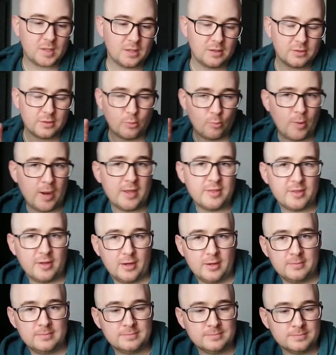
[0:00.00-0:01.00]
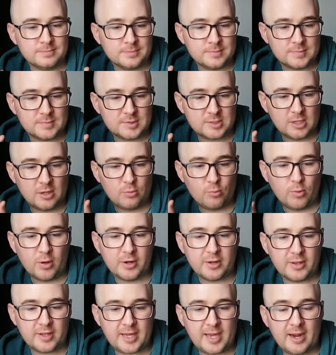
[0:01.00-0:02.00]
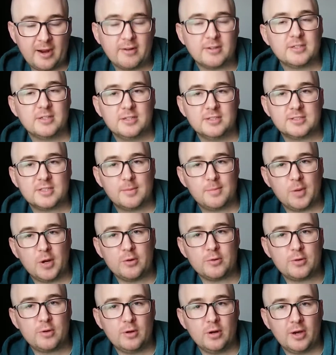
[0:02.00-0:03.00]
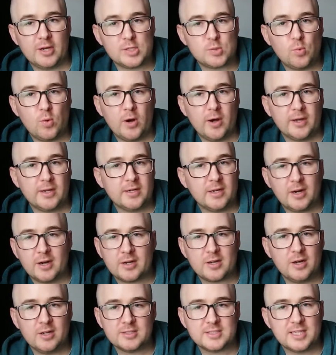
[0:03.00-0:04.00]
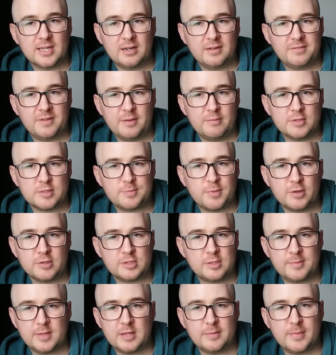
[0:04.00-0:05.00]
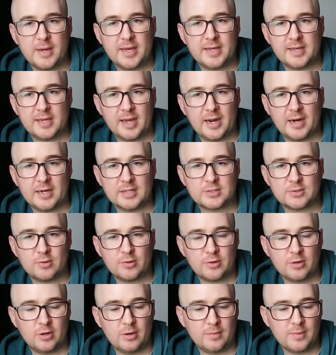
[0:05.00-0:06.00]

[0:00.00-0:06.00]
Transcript: The weather. So one of the characters, a bloke who likes wine, I can't tell if he was supposed to be the main character or not.